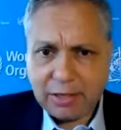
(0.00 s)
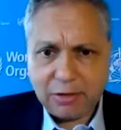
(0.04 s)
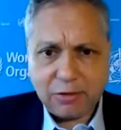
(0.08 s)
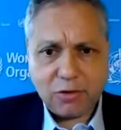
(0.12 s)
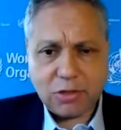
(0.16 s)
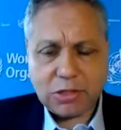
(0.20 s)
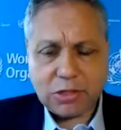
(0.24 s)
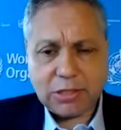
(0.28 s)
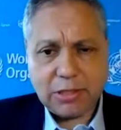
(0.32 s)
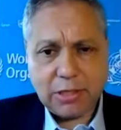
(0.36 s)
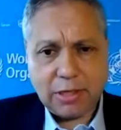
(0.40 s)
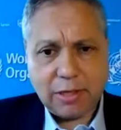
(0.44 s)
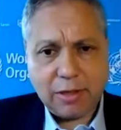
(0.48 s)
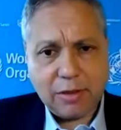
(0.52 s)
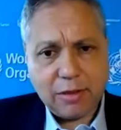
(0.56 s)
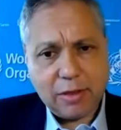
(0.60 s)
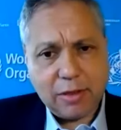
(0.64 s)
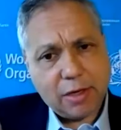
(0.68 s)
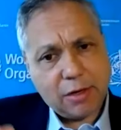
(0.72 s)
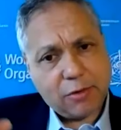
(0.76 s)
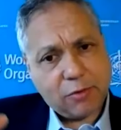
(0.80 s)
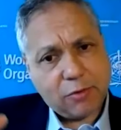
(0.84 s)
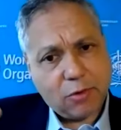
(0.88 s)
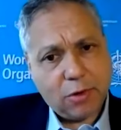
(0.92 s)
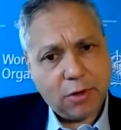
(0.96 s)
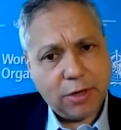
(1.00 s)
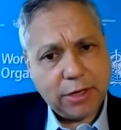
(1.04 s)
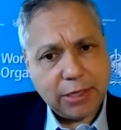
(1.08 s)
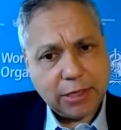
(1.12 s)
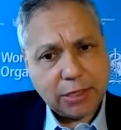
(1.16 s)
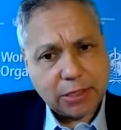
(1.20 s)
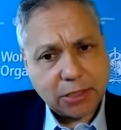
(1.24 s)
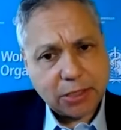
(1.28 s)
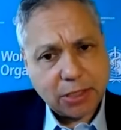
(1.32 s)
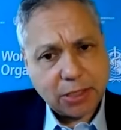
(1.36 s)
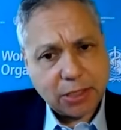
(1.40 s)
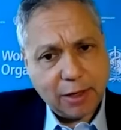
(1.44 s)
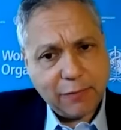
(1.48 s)
interesting thing, Roy,
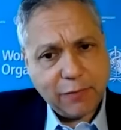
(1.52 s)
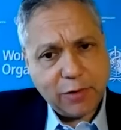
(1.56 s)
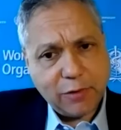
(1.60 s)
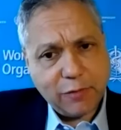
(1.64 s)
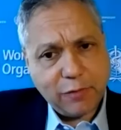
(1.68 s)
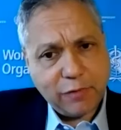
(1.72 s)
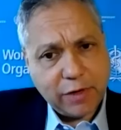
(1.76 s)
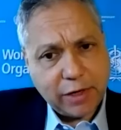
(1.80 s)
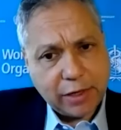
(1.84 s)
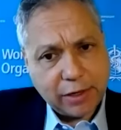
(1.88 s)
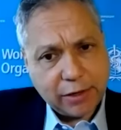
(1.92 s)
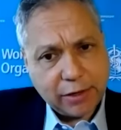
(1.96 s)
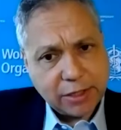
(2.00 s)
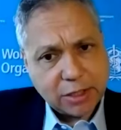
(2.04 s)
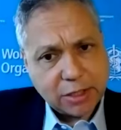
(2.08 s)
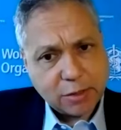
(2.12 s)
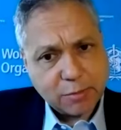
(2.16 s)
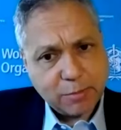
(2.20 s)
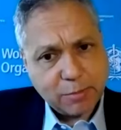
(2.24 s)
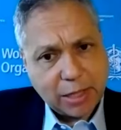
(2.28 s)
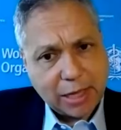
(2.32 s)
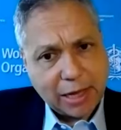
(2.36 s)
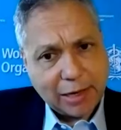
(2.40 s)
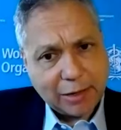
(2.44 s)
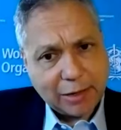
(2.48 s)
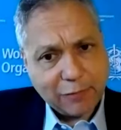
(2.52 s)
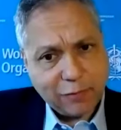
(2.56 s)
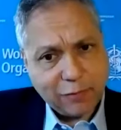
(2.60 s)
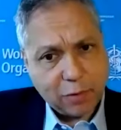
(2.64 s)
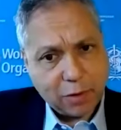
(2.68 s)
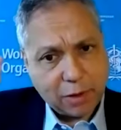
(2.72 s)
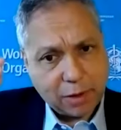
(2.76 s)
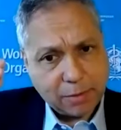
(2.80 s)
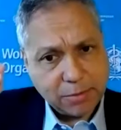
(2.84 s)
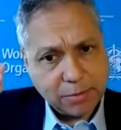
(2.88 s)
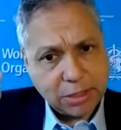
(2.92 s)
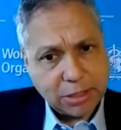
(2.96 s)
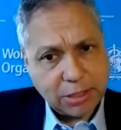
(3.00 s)
is of the various
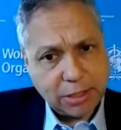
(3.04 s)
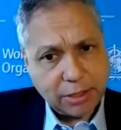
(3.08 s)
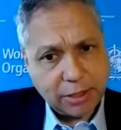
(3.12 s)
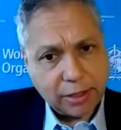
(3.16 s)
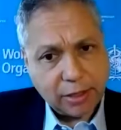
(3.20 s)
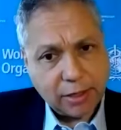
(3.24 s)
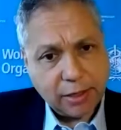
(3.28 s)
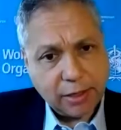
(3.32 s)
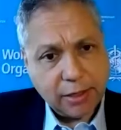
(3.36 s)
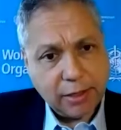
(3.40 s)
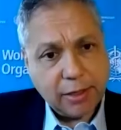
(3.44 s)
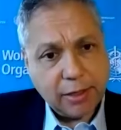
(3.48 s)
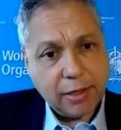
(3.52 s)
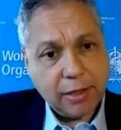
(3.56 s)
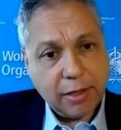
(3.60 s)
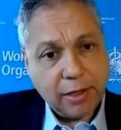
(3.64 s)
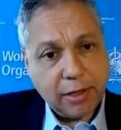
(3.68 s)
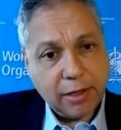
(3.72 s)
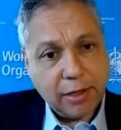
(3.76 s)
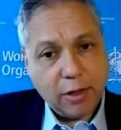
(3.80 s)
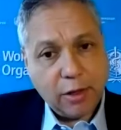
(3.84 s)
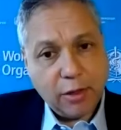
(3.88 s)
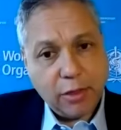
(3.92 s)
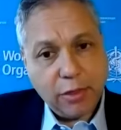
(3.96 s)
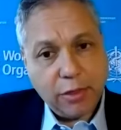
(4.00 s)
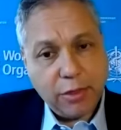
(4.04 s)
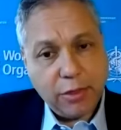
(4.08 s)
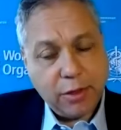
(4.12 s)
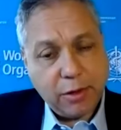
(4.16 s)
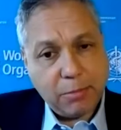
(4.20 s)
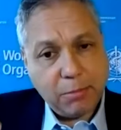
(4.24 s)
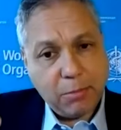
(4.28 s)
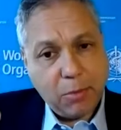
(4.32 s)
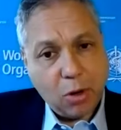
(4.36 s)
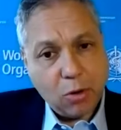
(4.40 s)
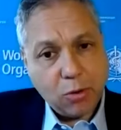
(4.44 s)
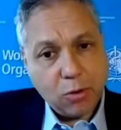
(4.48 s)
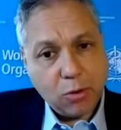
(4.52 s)
platforms here, the
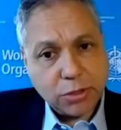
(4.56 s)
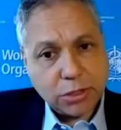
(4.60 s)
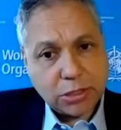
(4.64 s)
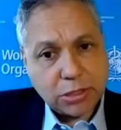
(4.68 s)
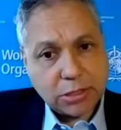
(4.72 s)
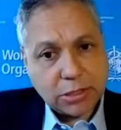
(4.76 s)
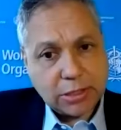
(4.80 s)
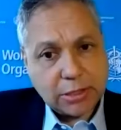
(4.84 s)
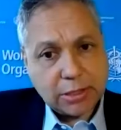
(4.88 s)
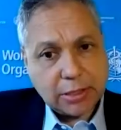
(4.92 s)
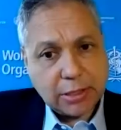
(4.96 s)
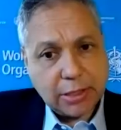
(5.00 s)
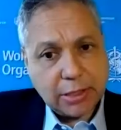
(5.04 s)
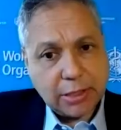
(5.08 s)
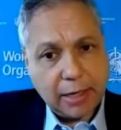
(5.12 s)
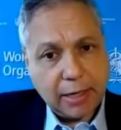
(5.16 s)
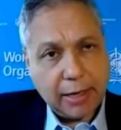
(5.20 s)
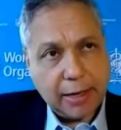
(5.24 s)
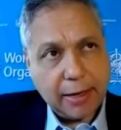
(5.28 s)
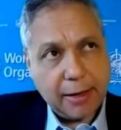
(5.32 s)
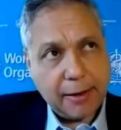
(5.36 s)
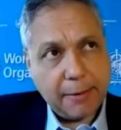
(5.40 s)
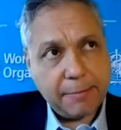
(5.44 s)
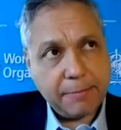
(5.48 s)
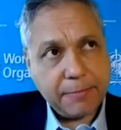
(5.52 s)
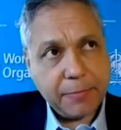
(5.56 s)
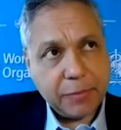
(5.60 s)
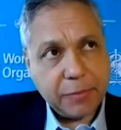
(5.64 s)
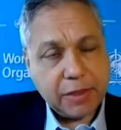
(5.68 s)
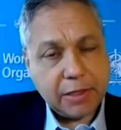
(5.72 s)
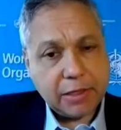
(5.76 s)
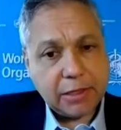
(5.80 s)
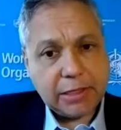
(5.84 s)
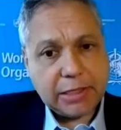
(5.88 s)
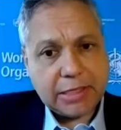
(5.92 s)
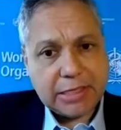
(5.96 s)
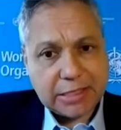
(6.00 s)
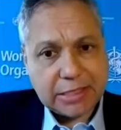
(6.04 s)

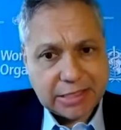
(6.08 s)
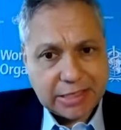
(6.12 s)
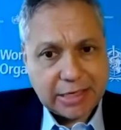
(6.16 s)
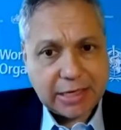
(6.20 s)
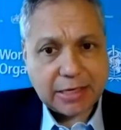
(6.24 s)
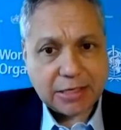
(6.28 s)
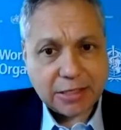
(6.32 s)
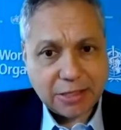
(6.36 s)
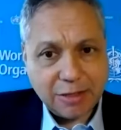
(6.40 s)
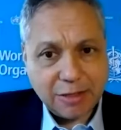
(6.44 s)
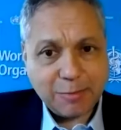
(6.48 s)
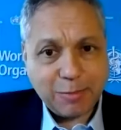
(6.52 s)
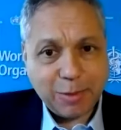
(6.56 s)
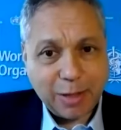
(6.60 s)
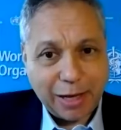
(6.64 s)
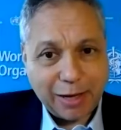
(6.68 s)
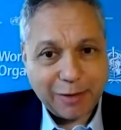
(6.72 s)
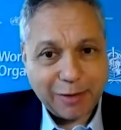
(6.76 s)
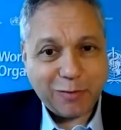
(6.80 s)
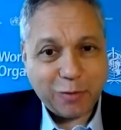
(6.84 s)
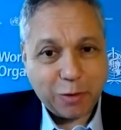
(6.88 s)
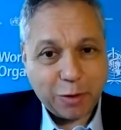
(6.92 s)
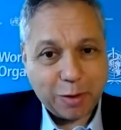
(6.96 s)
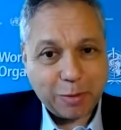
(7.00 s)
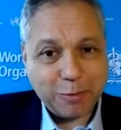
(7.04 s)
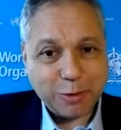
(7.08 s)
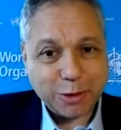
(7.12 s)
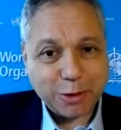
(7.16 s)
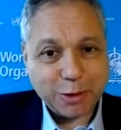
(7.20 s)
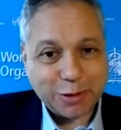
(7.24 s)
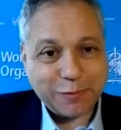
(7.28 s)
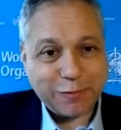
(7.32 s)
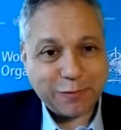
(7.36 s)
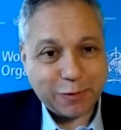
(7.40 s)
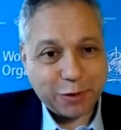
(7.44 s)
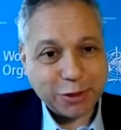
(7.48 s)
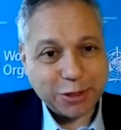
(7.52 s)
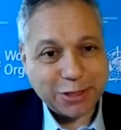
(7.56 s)
least tested platform was
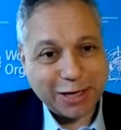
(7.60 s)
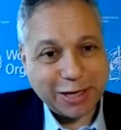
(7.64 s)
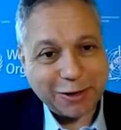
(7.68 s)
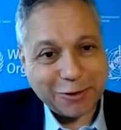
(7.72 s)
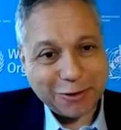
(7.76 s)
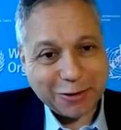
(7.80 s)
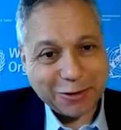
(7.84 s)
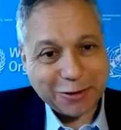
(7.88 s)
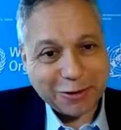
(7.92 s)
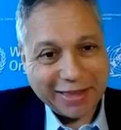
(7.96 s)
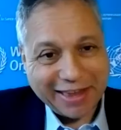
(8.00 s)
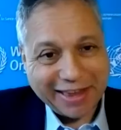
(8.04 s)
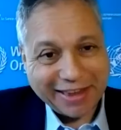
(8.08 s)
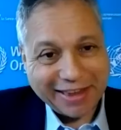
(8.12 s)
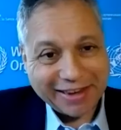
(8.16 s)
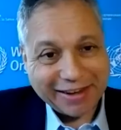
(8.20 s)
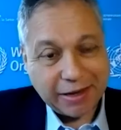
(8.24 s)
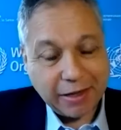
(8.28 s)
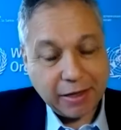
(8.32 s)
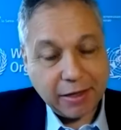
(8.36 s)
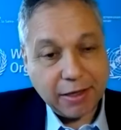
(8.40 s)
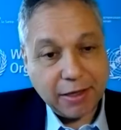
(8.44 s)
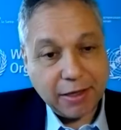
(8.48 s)
the first out of the gate.